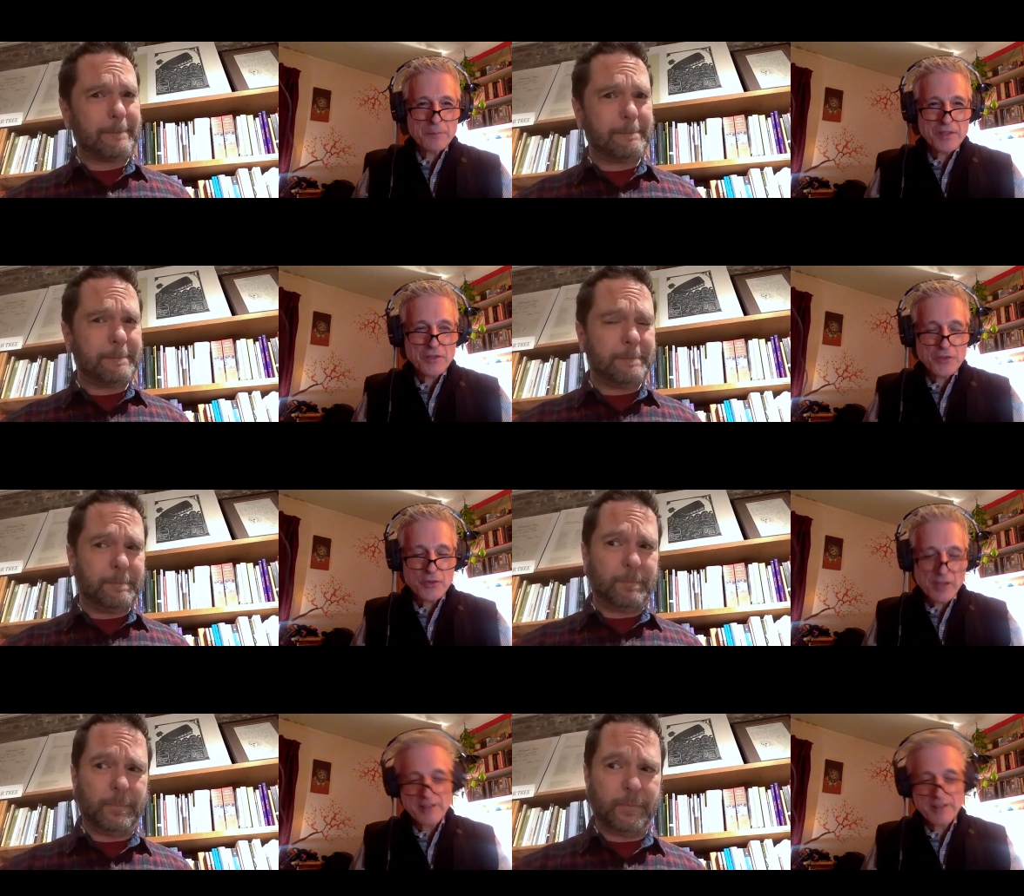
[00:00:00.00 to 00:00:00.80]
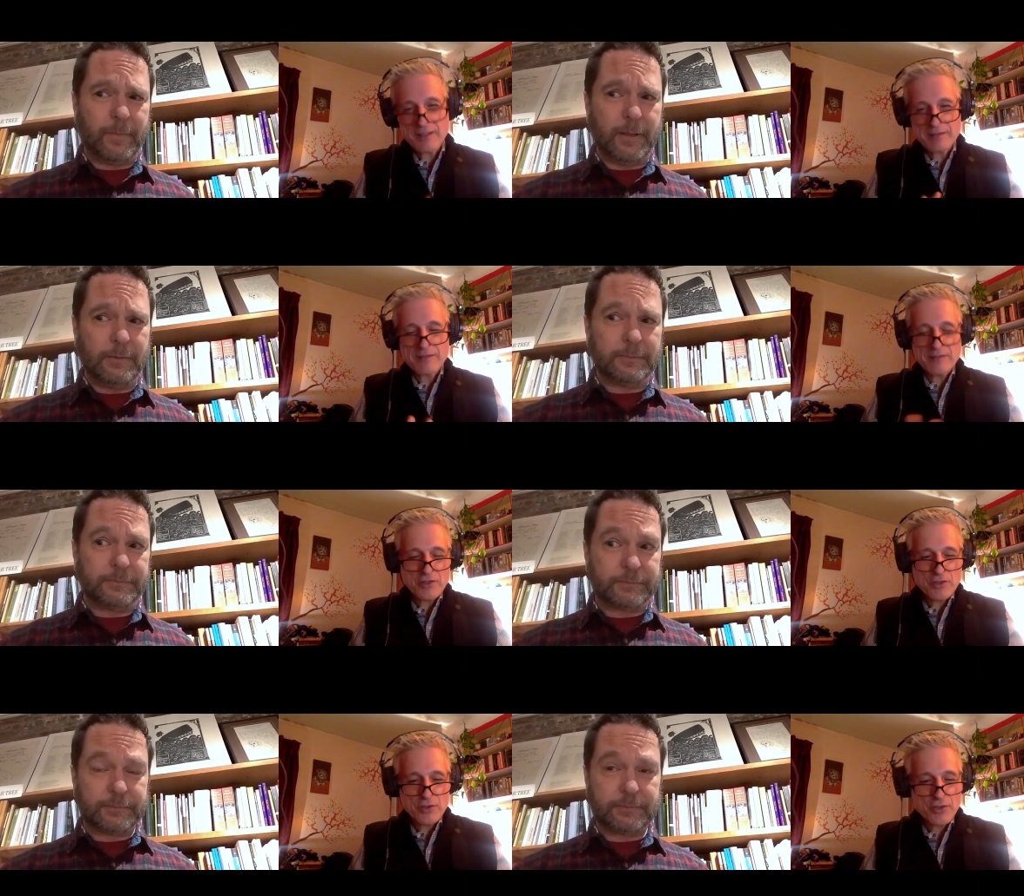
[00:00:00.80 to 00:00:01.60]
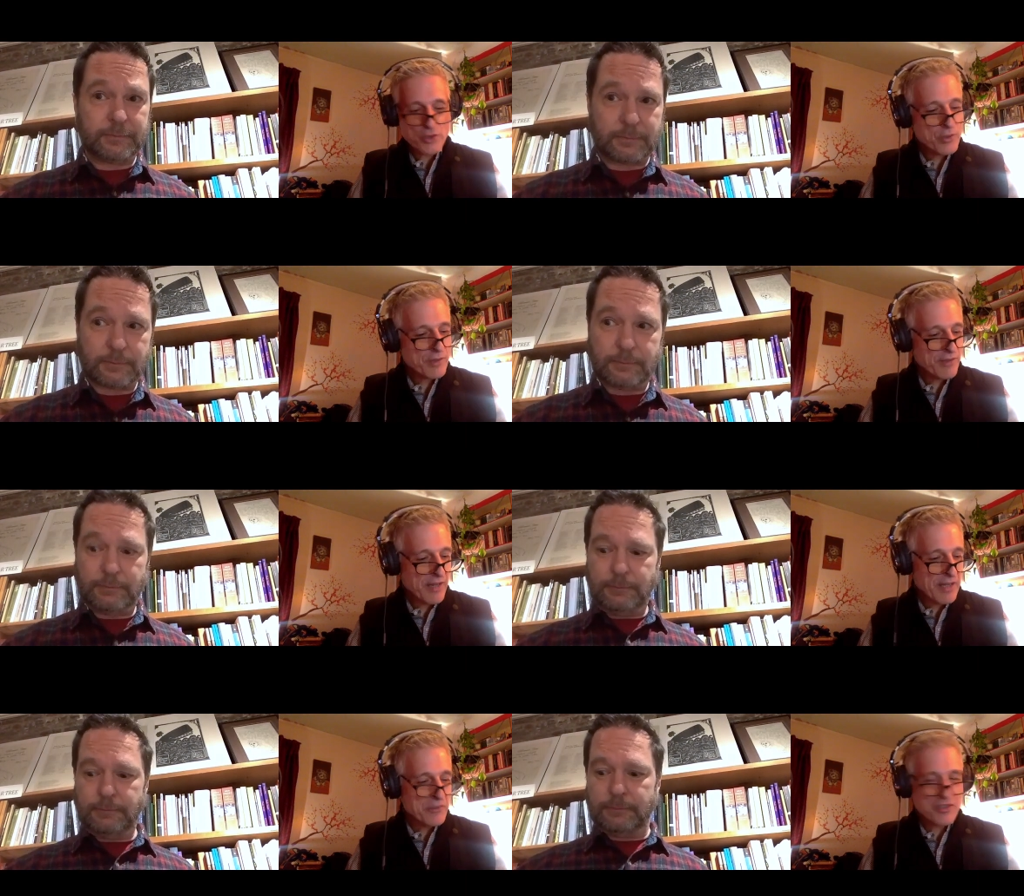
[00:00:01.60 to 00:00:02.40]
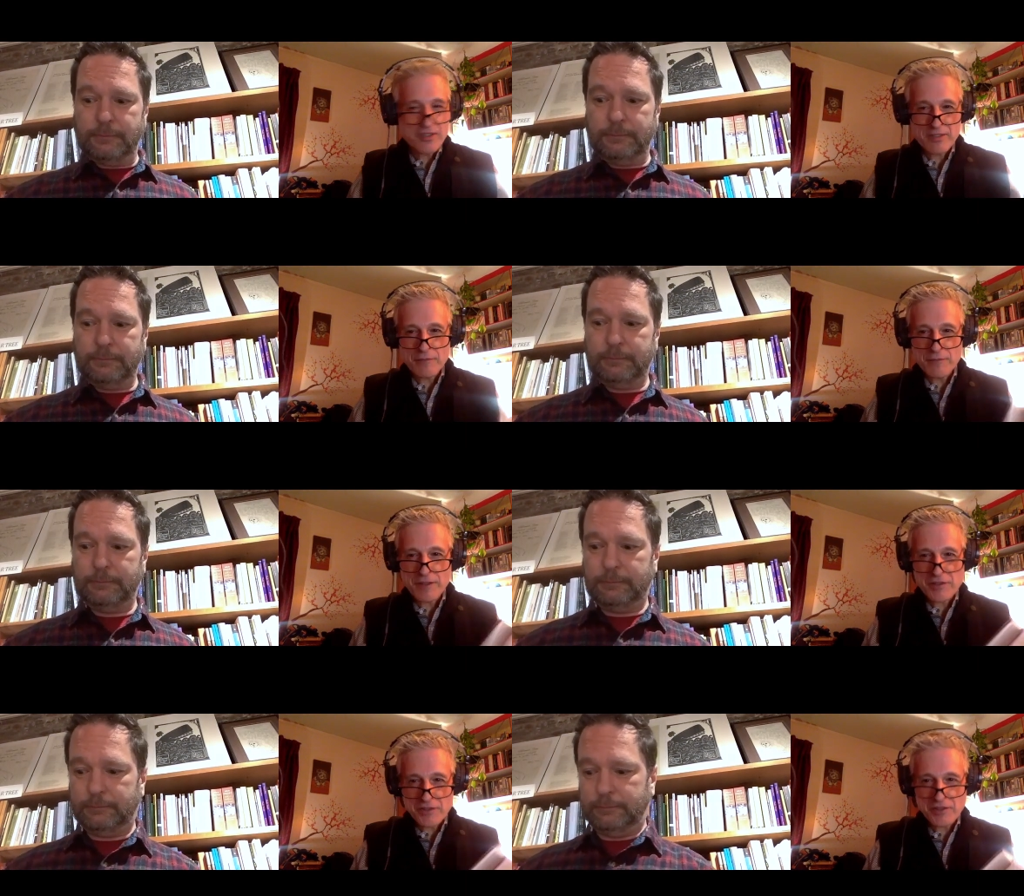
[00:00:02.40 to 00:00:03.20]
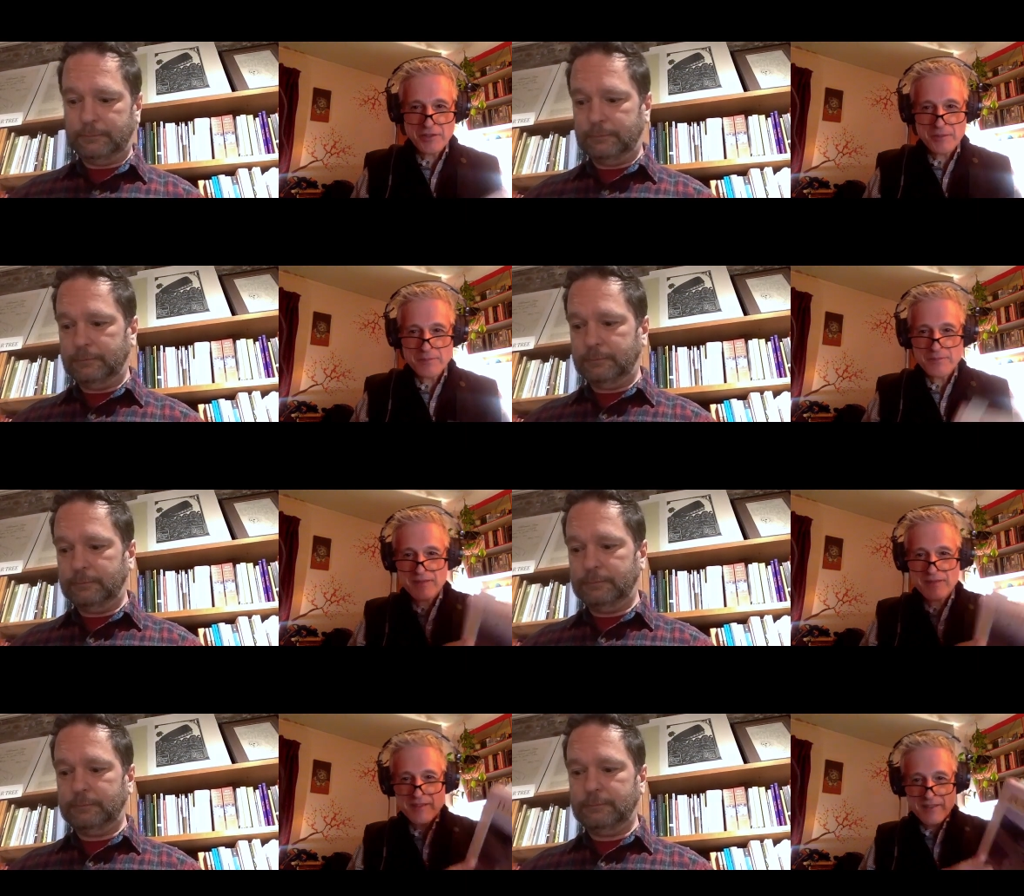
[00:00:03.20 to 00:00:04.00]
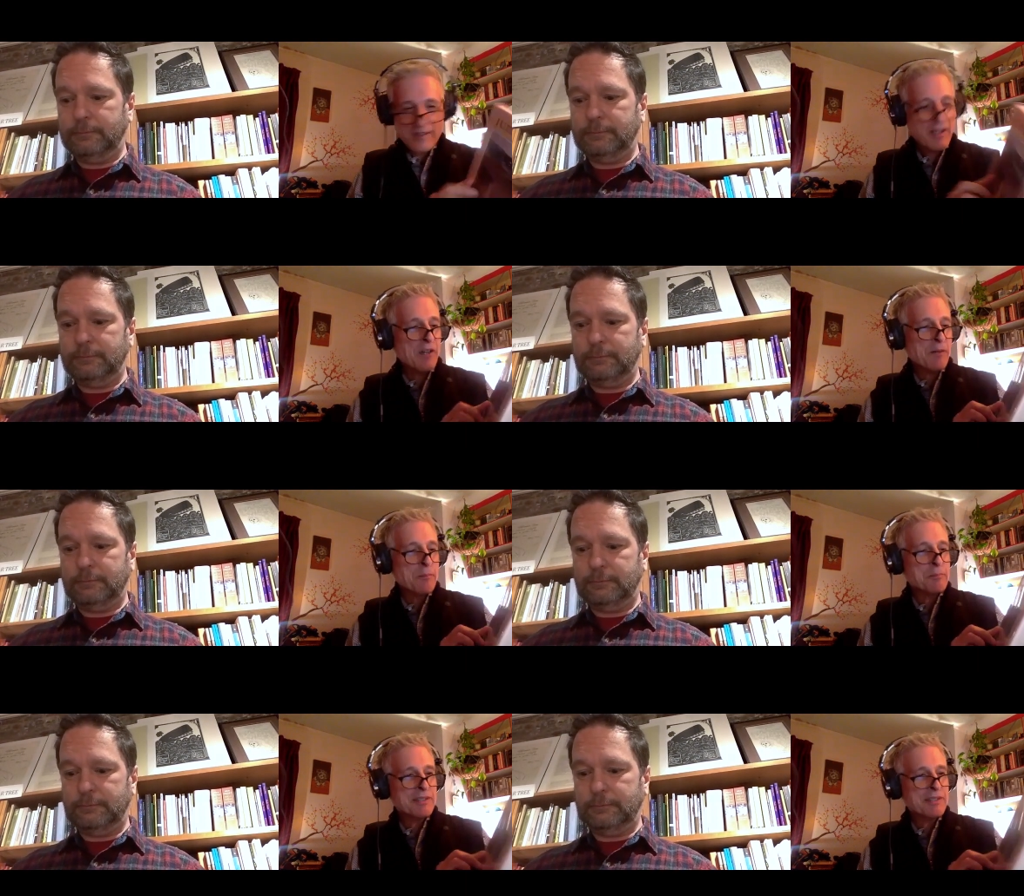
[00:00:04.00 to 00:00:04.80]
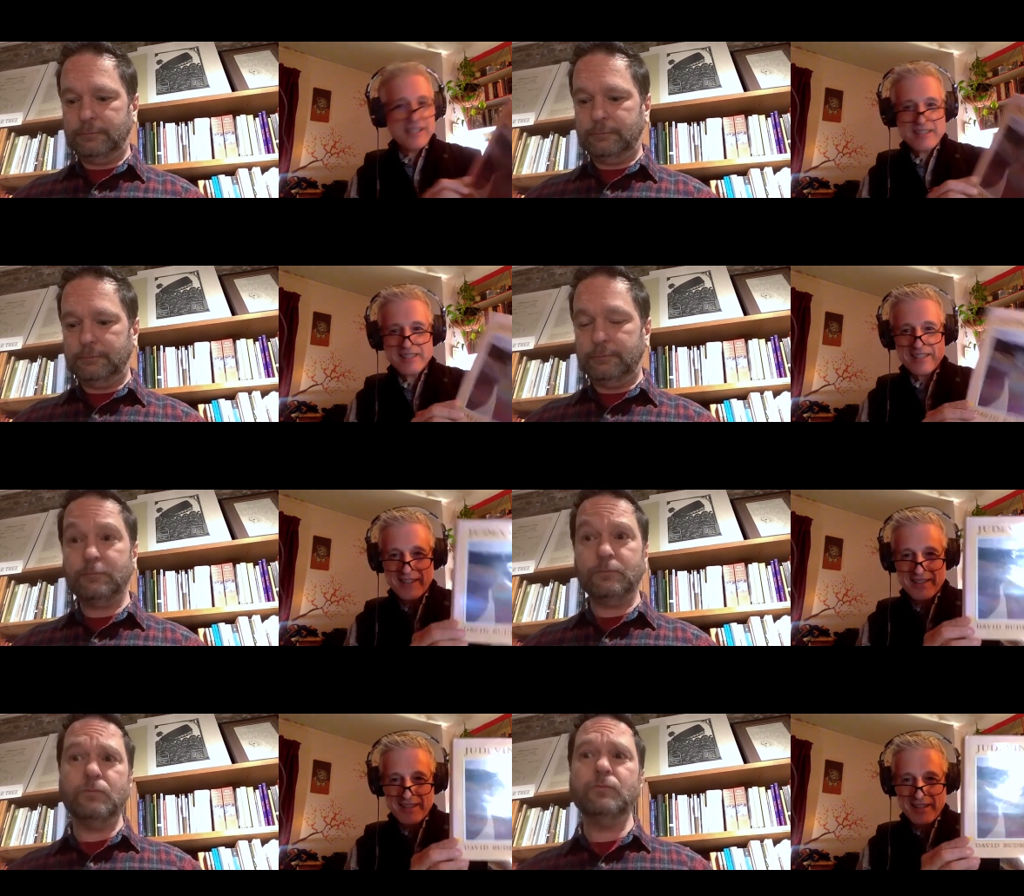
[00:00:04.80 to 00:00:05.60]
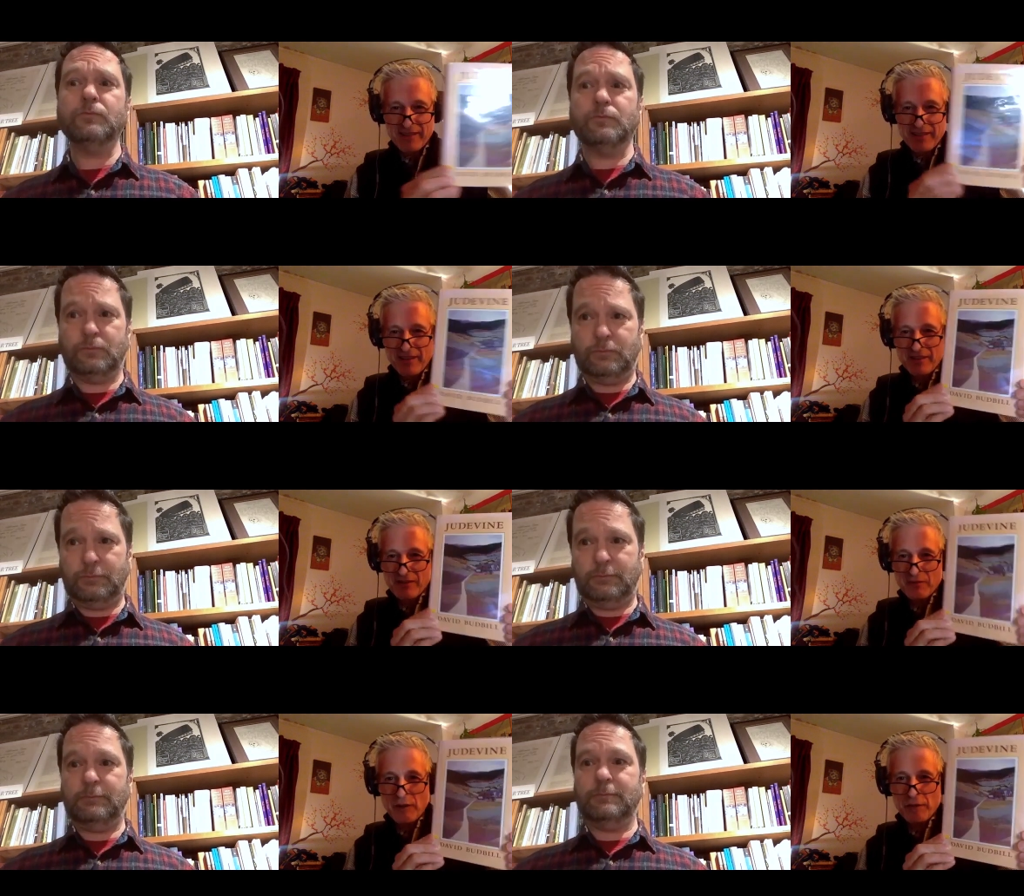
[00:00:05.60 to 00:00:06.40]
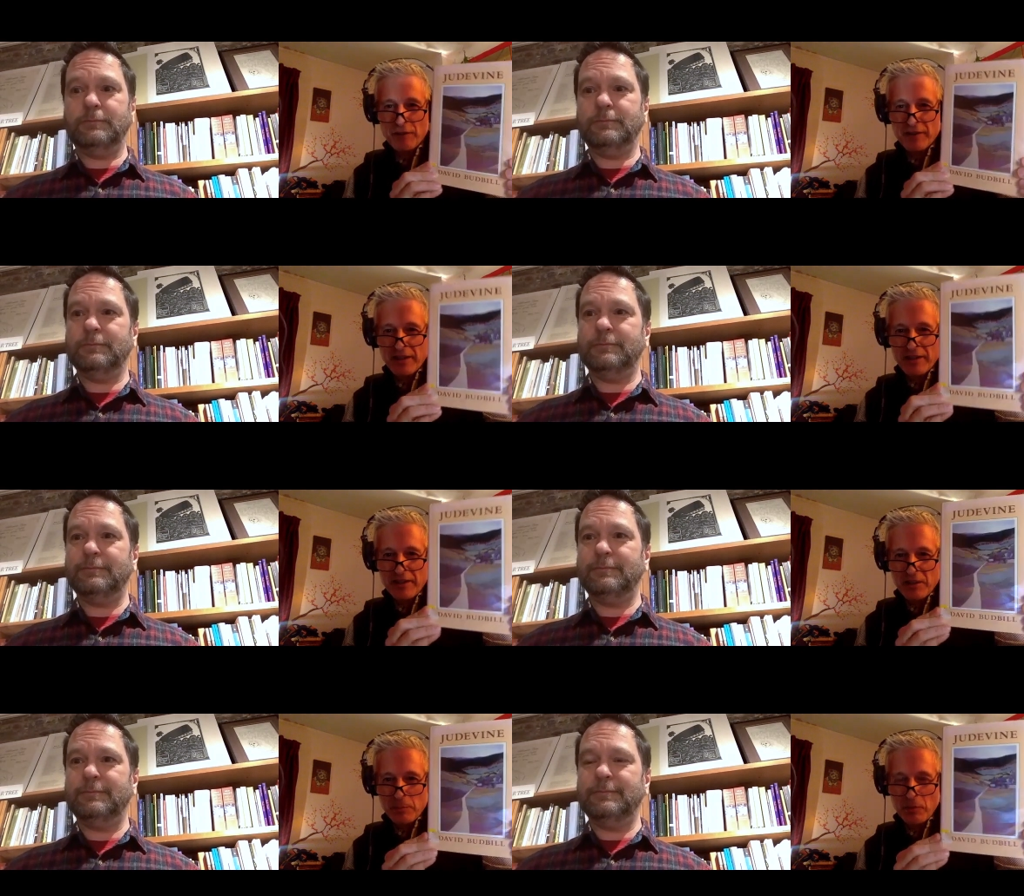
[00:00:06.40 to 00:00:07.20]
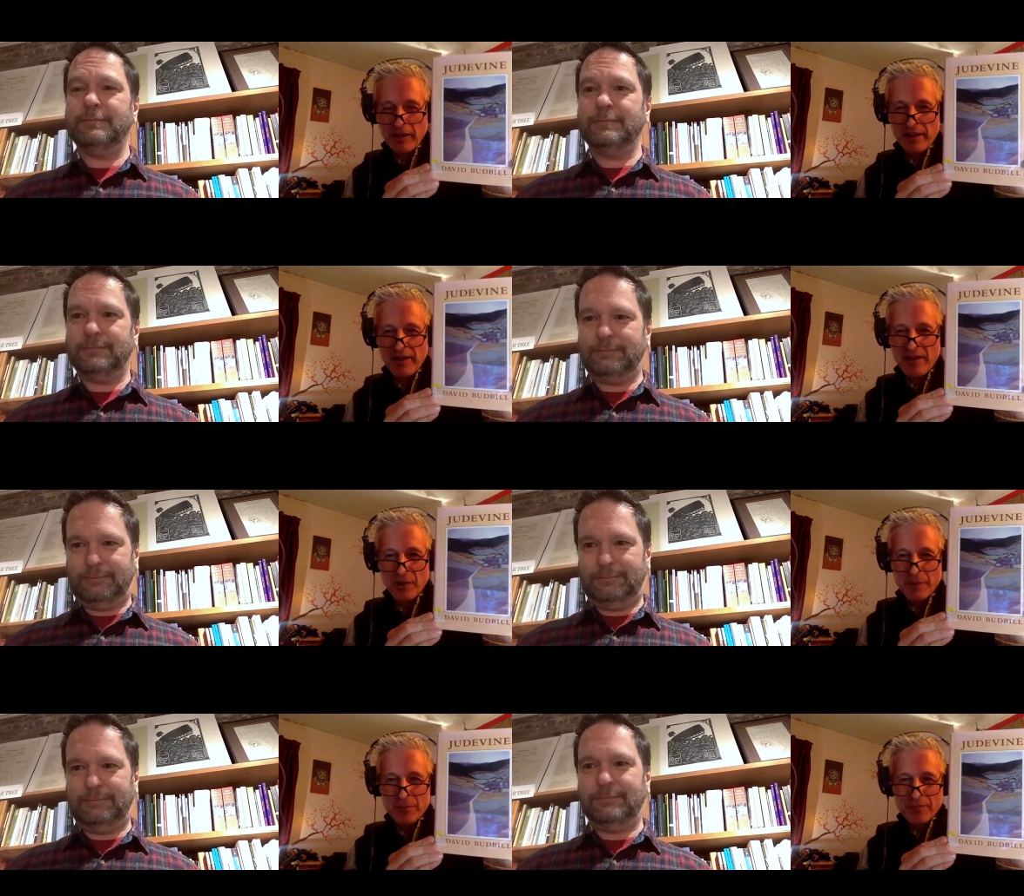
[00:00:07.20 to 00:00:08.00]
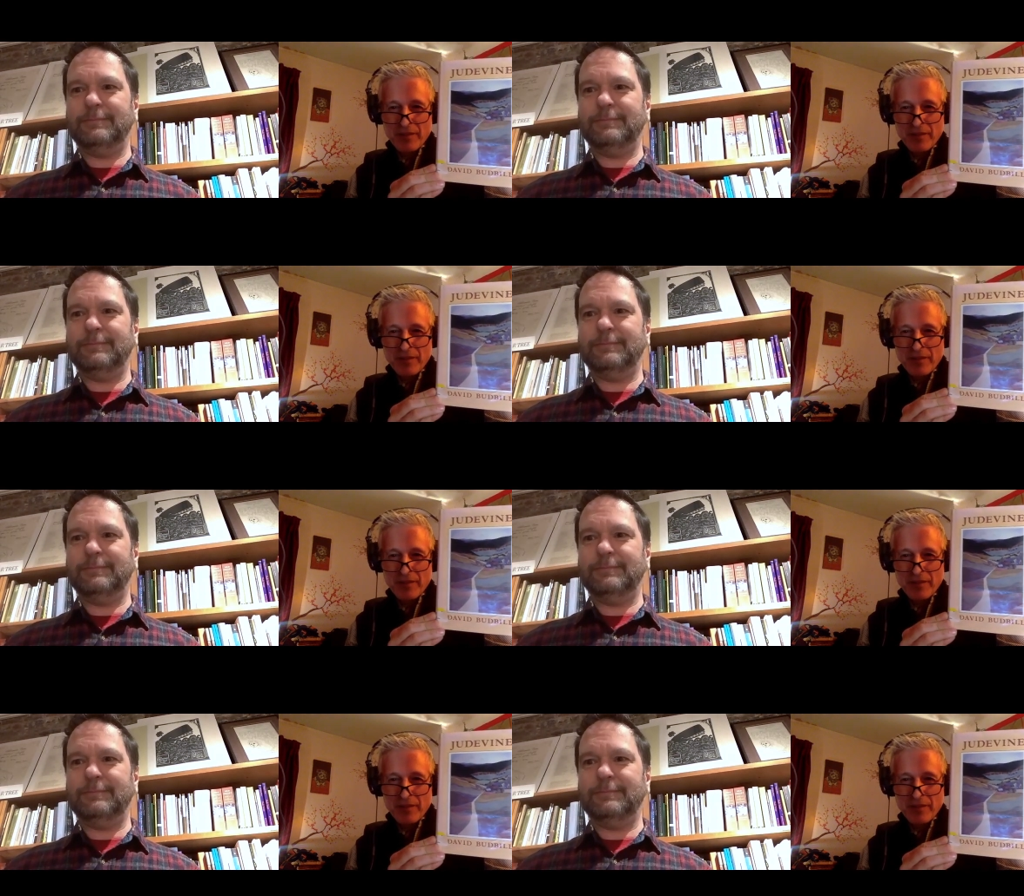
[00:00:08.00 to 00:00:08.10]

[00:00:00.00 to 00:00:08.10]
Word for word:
Speaker 1: the Judevine, which is a fictional place, and it's a reference in this book here,